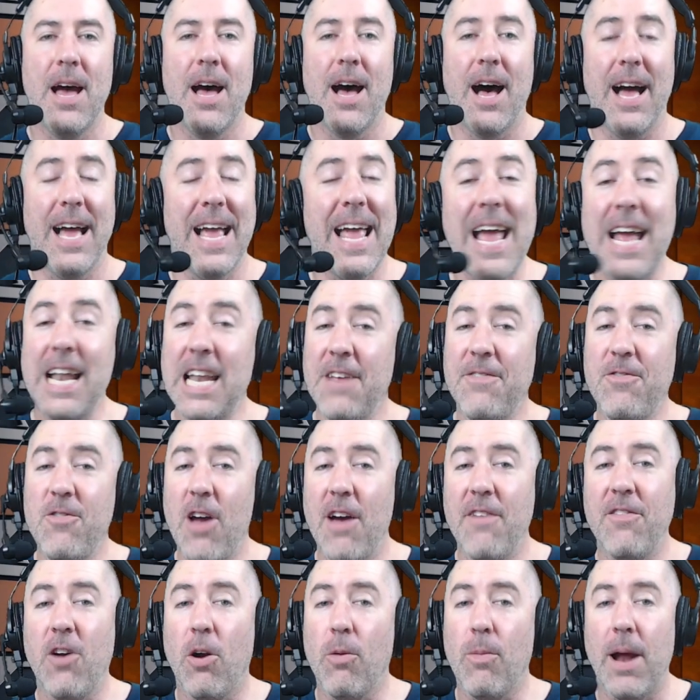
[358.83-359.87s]
And if you
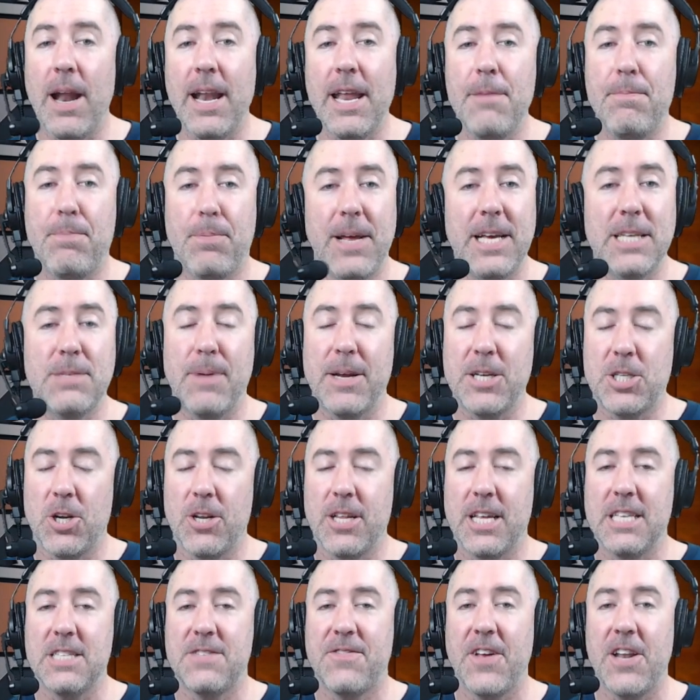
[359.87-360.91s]
haven't already, please make sure
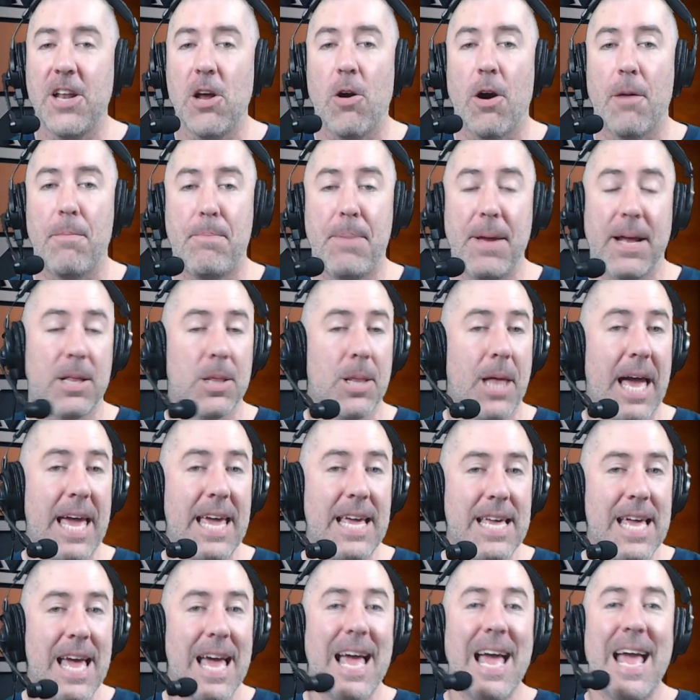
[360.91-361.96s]
to give this video a big like.